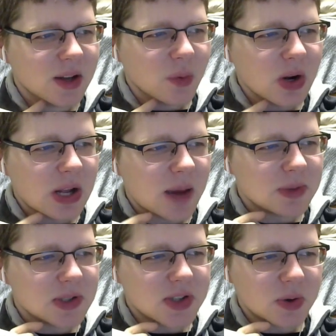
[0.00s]
where
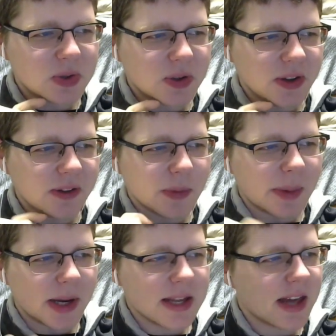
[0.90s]
Captain Joe told
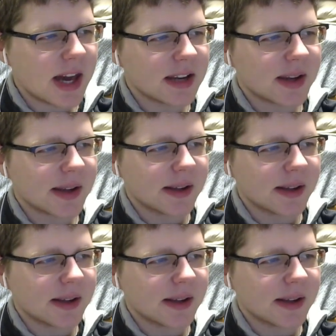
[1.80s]
everybody that